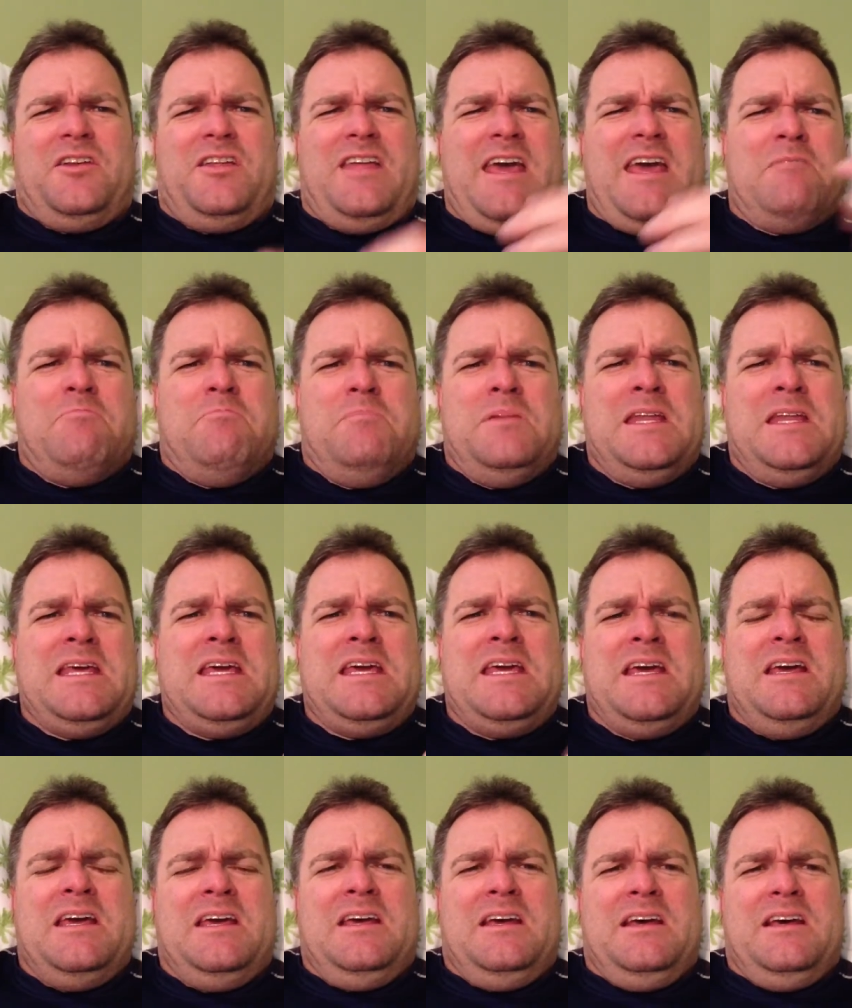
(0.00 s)
had mini,
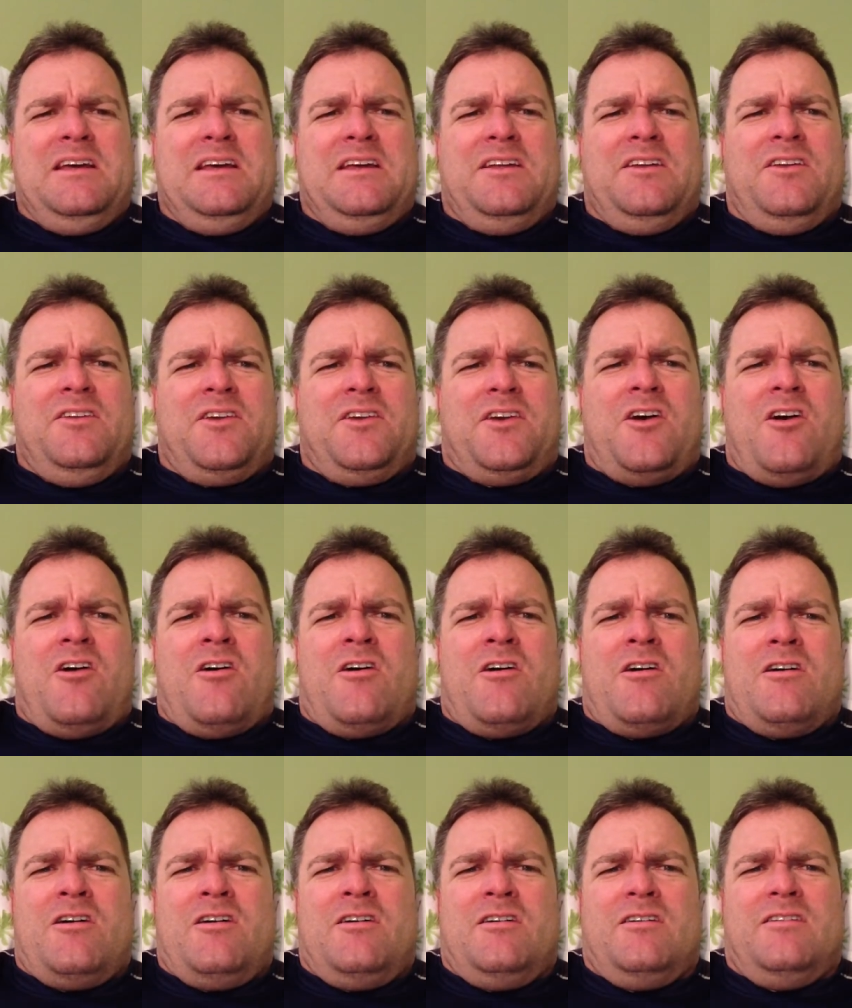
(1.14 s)
the
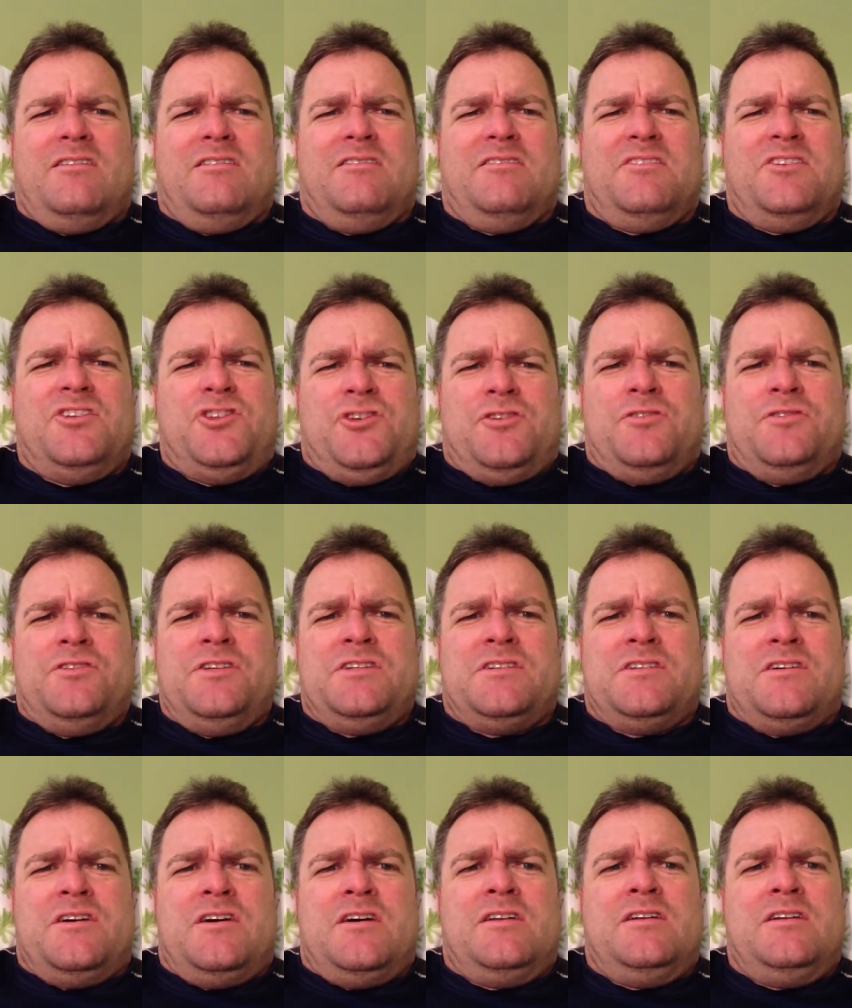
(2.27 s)
car jerseys
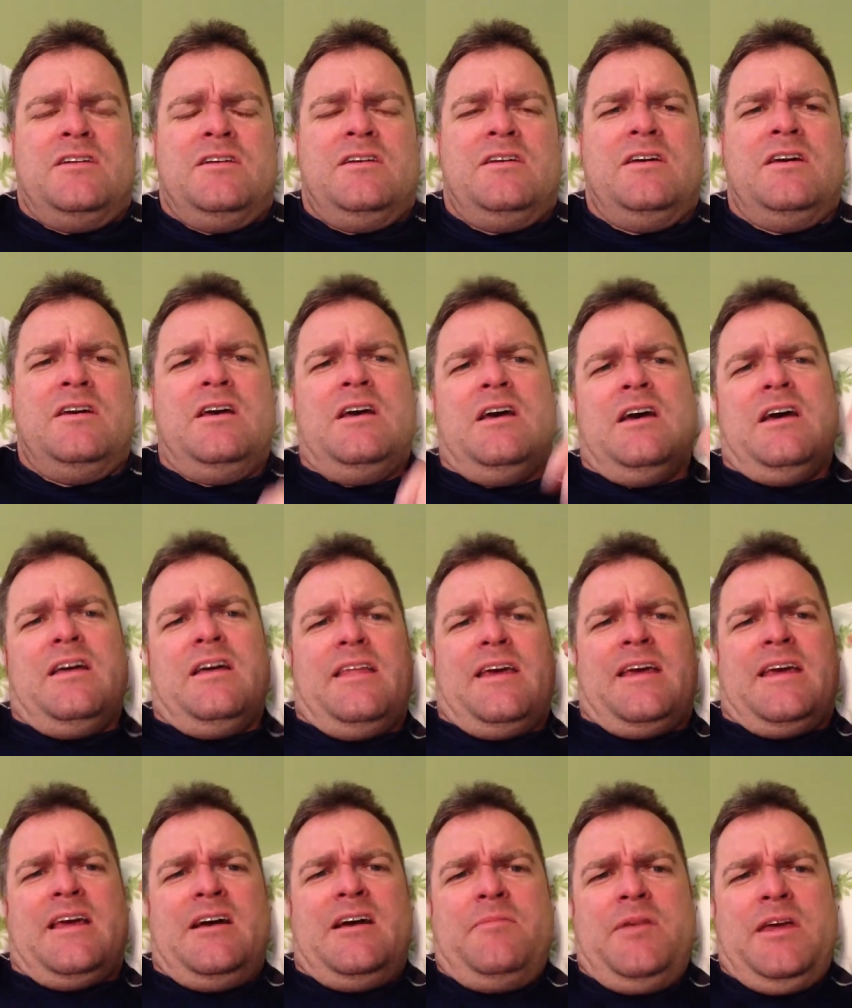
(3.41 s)
on. And they
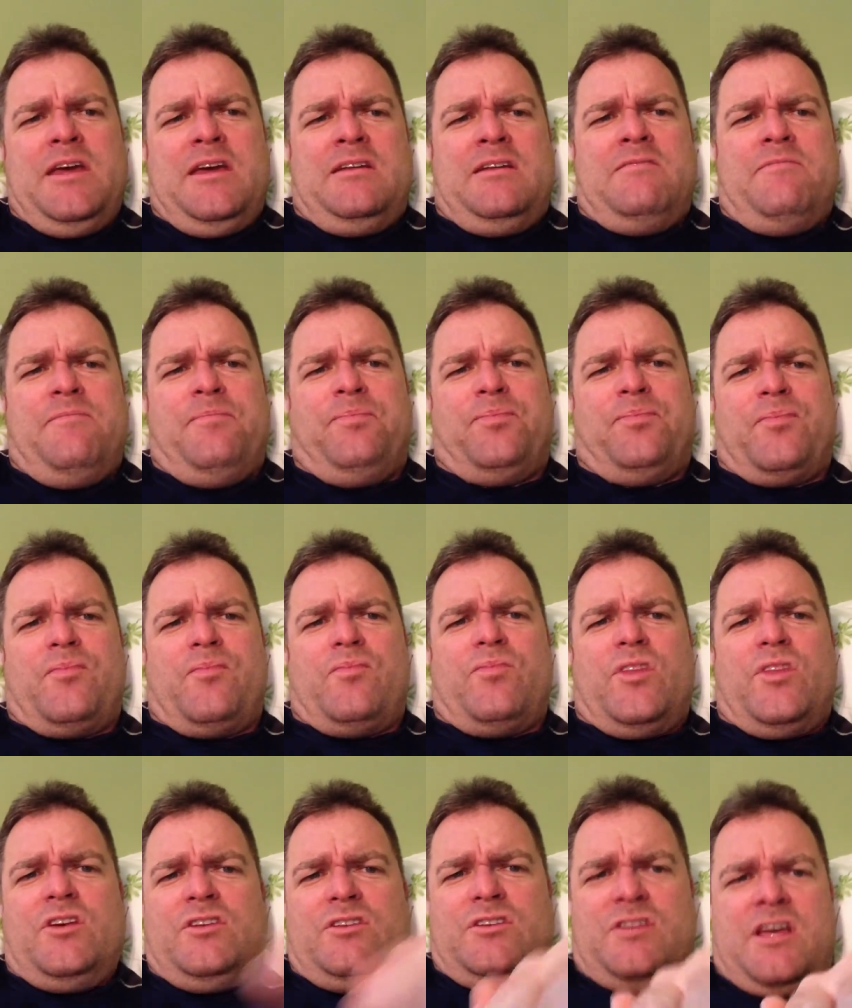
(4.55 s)
come in,
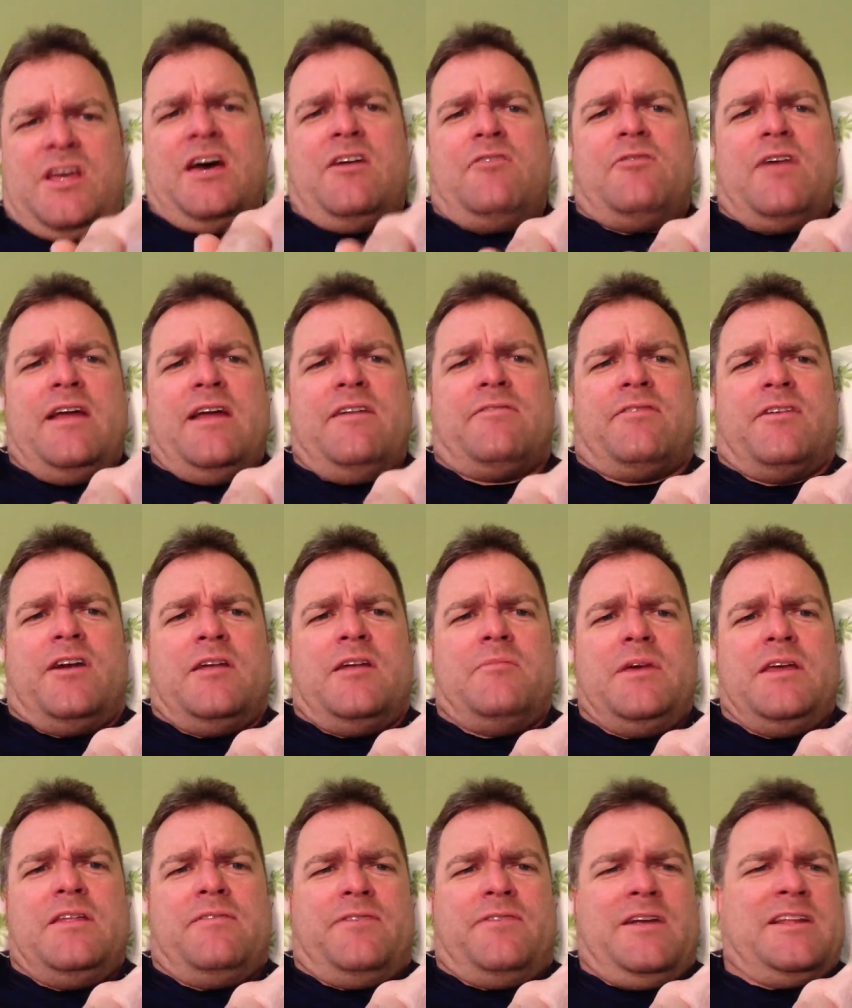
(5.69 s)
cut right in front of
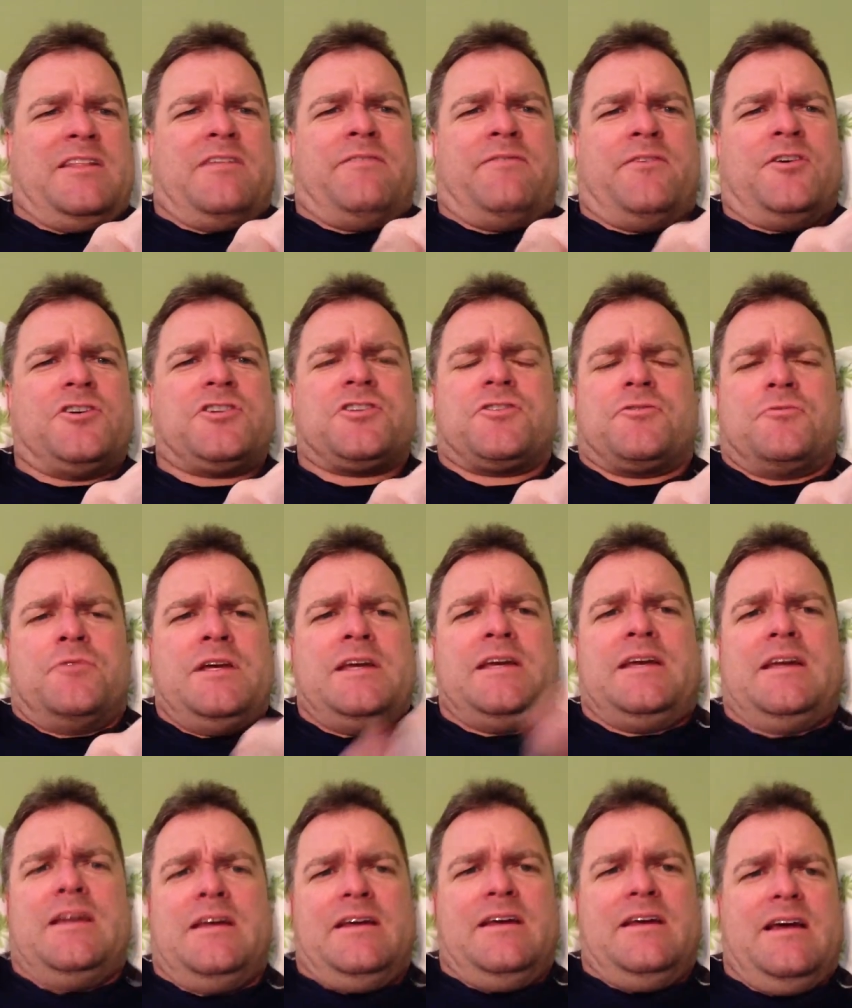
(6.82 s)
me. For like the first 3
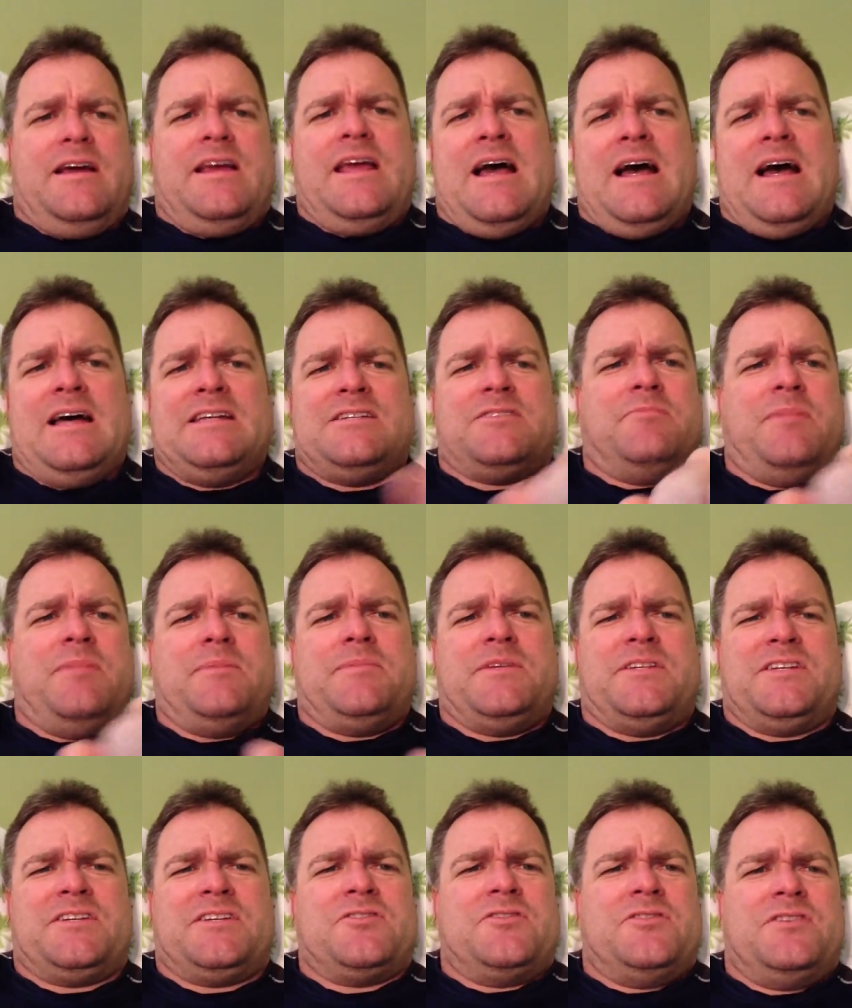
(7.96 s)
guys, or maybe
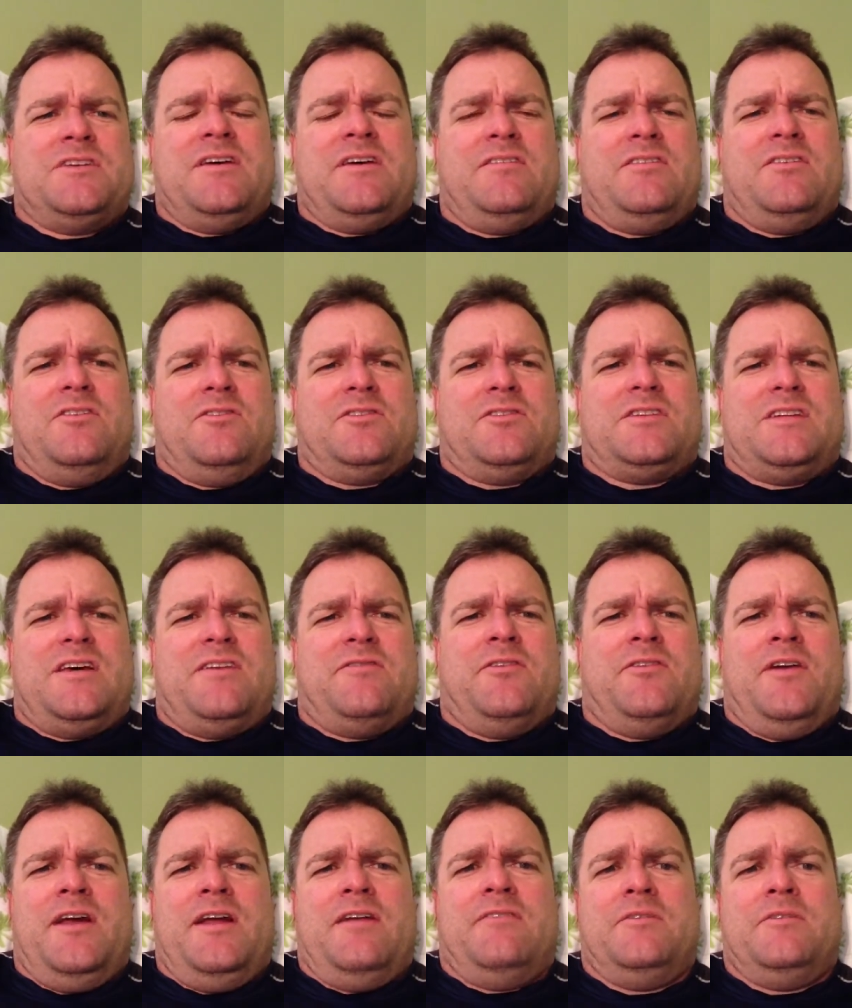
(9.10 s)
6 or 7, 7
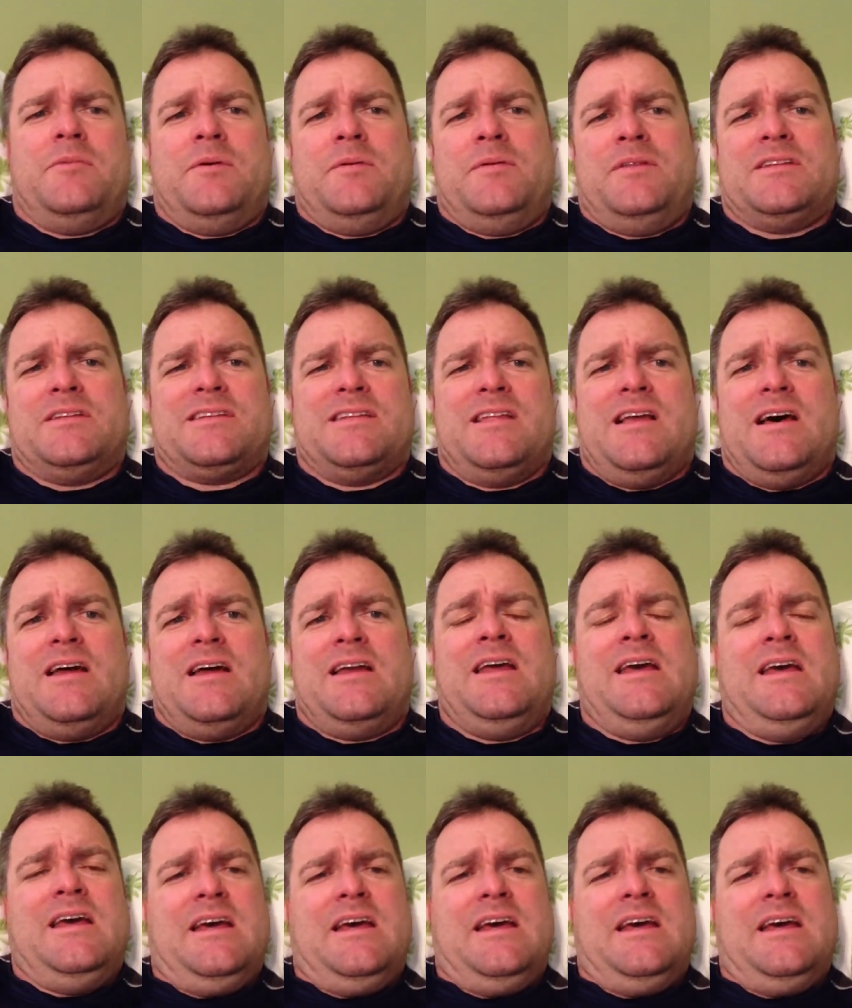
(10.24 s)
or 8 of them in this line,